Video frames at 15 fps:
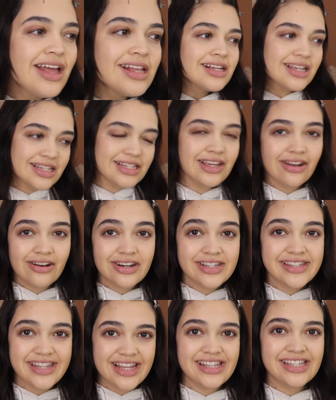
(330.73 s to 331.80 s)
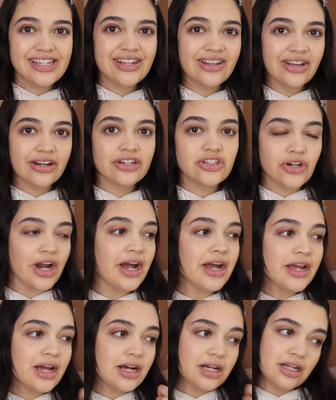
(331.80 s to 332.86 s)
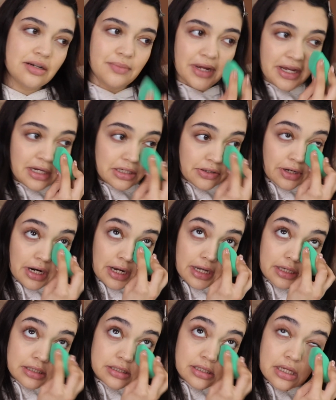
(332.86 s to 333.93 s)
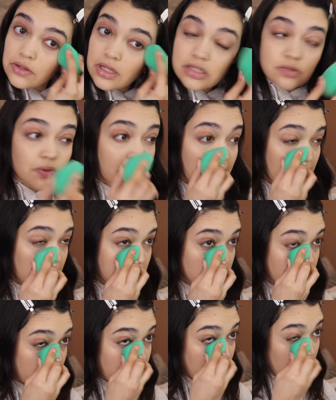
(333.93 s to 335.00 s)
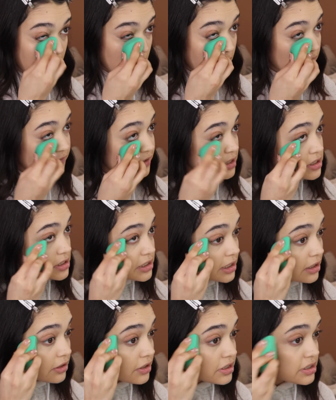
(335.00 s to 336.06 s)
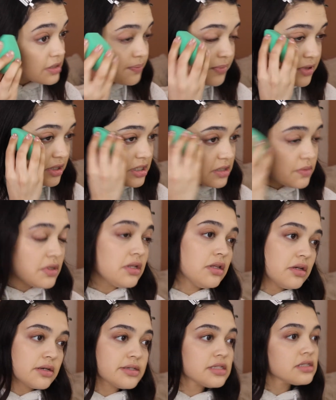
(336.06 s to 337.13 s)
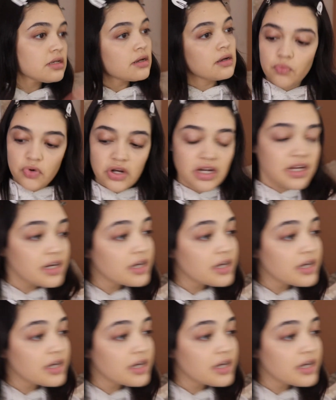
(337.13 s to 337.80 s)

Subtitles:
Concealers tend to look dry on my under eyes, so that's why I don't try a lot of concealers, but this one looks pretty